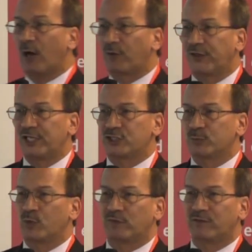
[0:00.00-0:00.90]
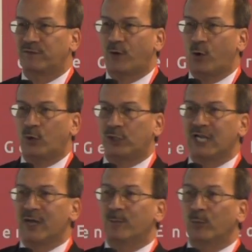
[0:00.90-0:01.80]
how things are moving forward
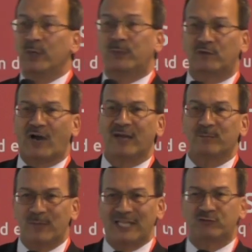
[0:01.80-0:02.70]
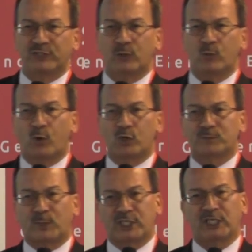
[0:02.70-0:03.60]
we provide mentoring awards,
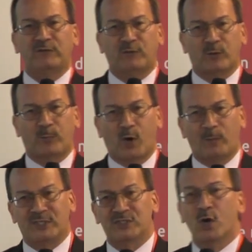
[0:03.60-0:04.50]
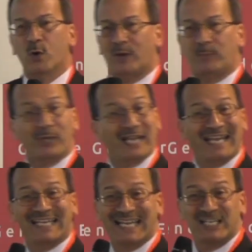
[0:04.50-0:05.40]
particularly for departments who have
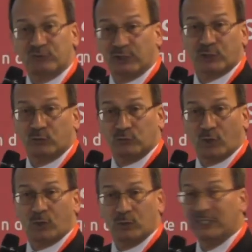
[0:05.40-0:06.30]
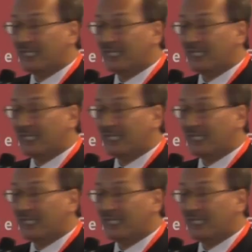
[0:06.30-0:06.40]
played a critical role